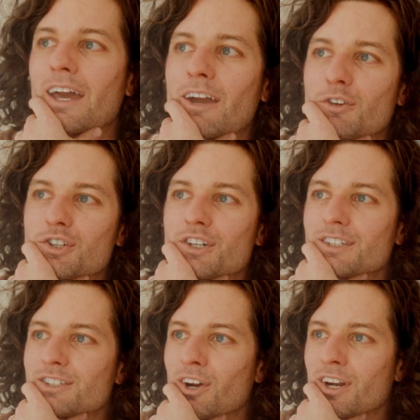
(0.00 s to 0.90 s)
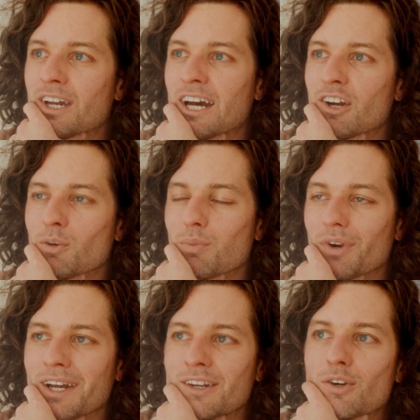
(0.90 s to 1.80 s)
If you're just starting out, you're
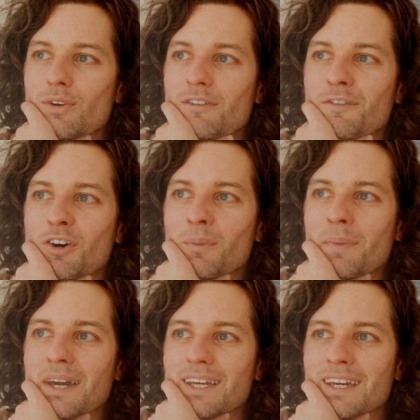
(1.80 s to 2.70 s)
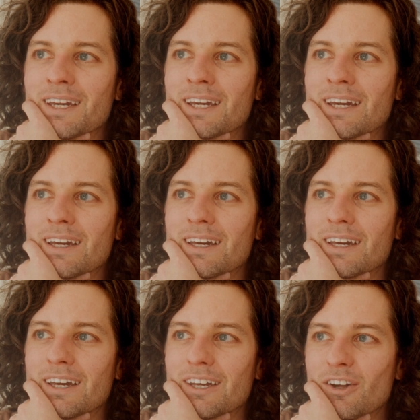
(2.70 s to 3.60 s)
brand new to filmmaking,
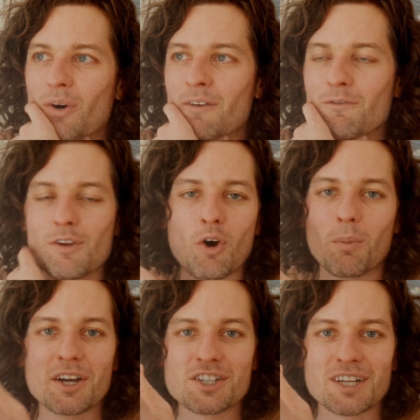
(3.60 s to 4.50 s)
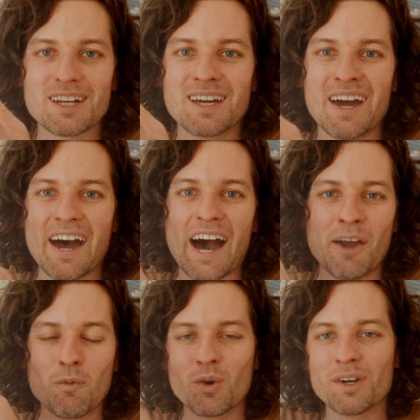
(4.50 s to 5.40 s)
you don't have no budget,
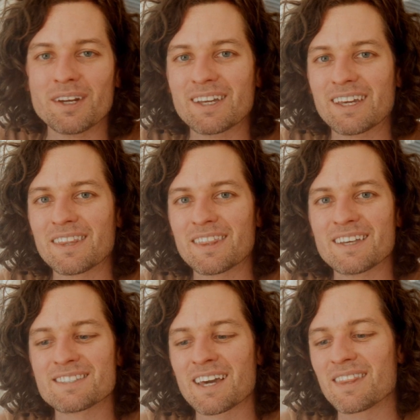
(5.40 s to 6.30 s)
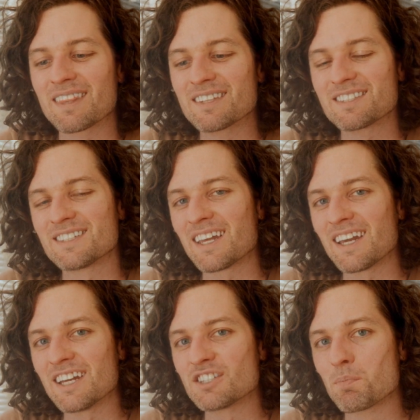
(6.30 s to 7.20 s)
I wouldn't get this at this
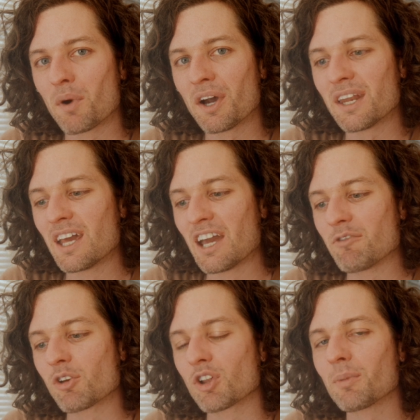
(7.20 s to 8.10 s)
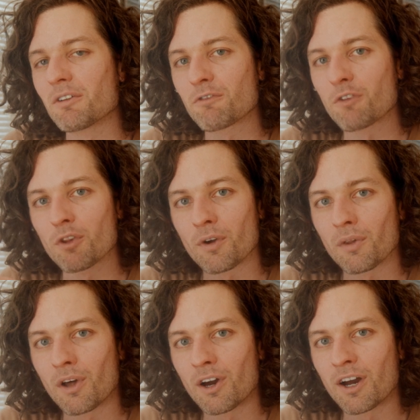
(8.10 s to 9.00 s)
stage. But if you're a little bit further
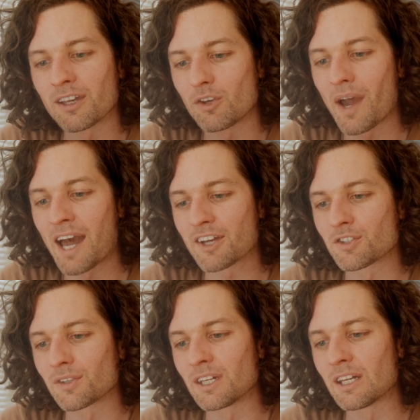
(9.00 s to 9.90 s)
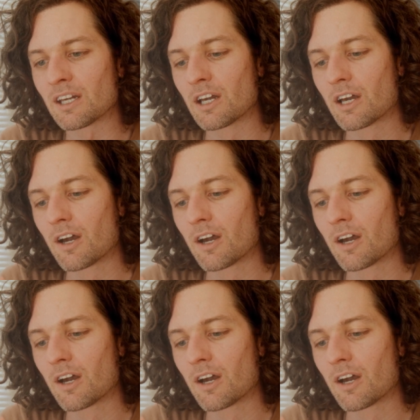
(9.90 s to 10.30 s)
along, you actually